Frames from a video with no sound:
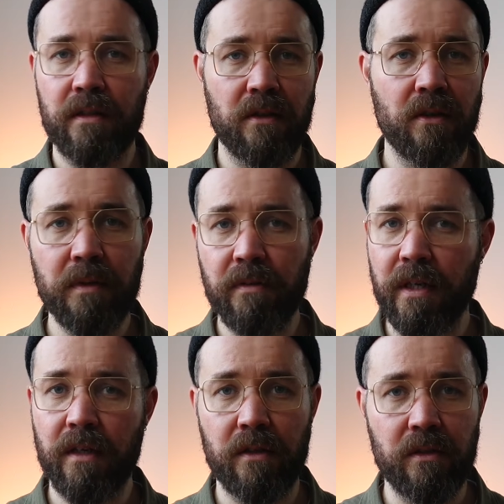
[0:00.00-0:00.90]
to all my
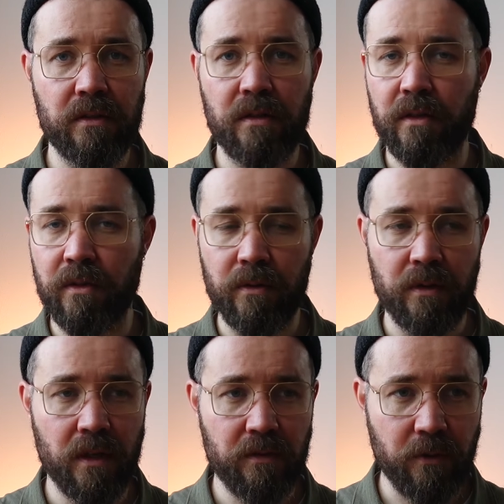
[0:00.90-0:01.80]
regulars who
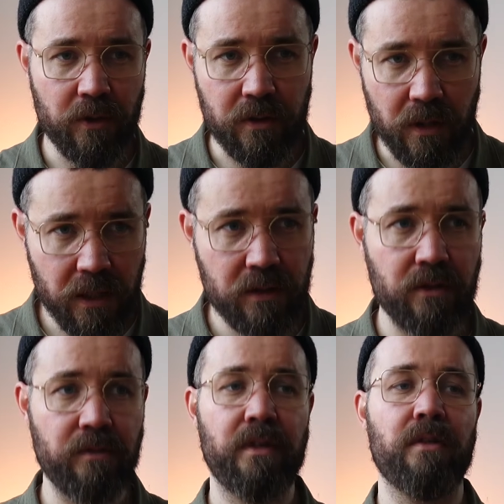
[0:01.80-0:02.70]
have watched the last
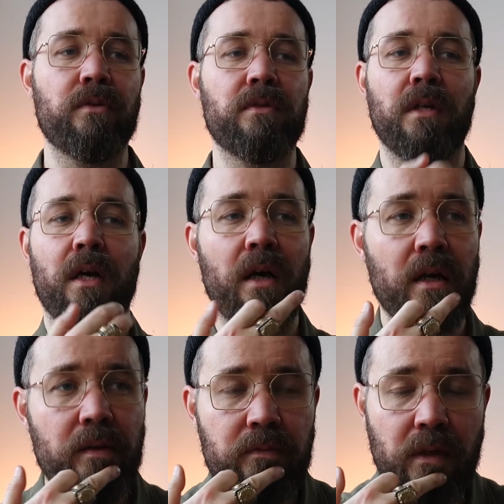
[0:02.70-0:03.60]
two videos,
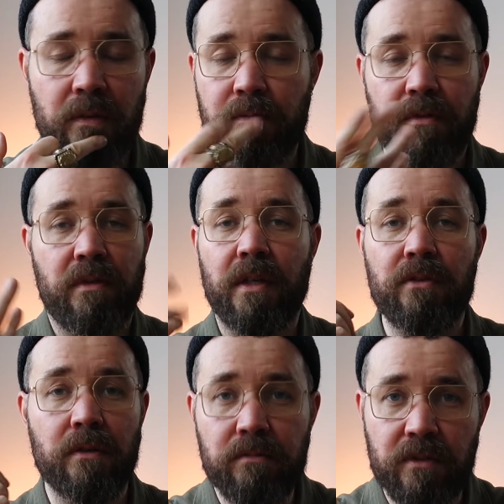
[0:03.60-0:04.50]
I guess
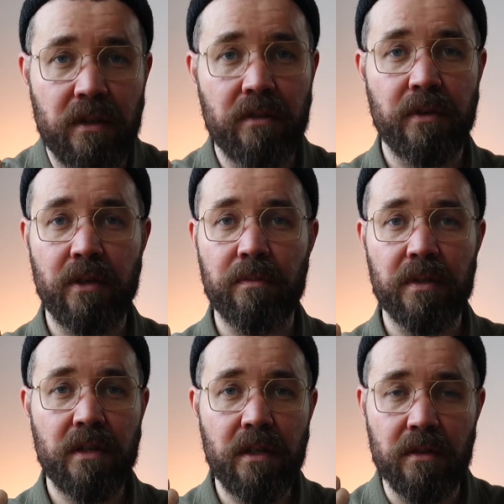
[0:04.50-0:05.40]
you're sick of hearing me
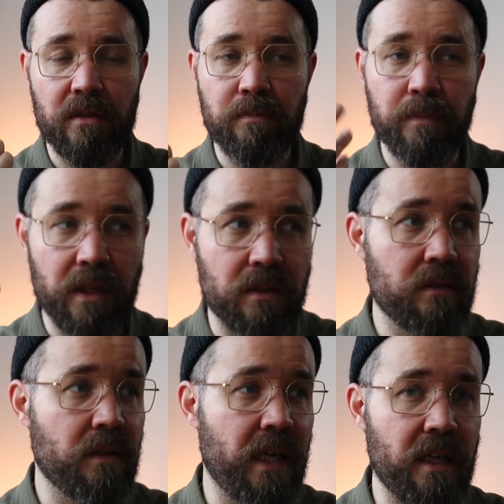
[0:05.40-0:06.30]
say this, but
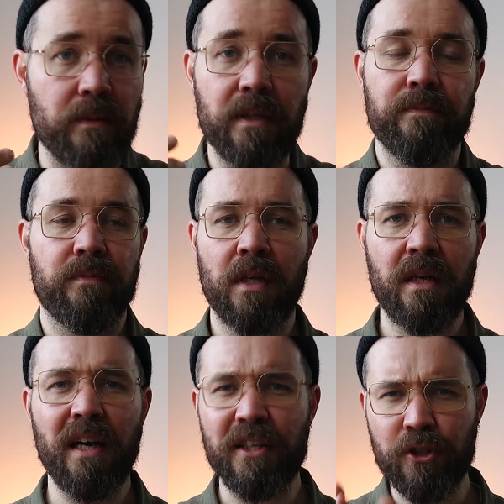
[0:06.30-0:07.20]
anyway,
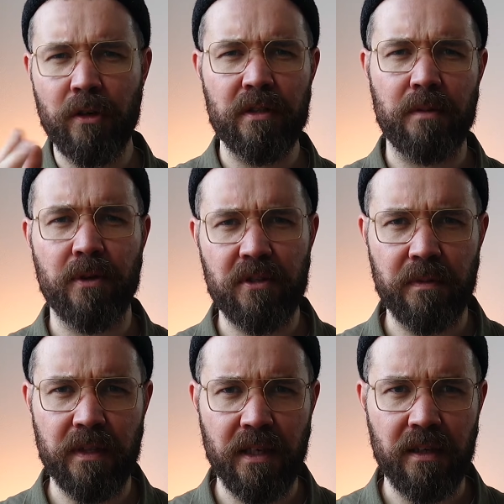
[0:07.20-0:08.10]
as short as I
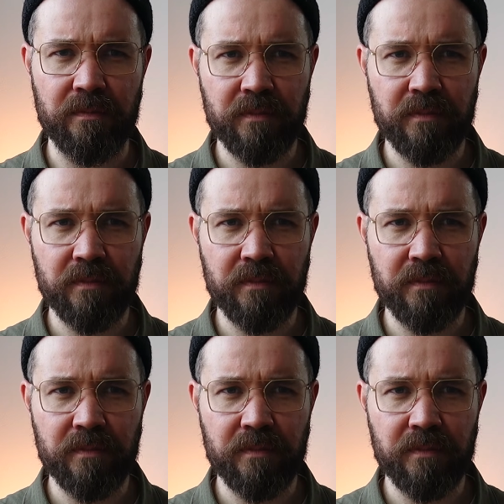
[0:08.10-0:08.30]
possibly can.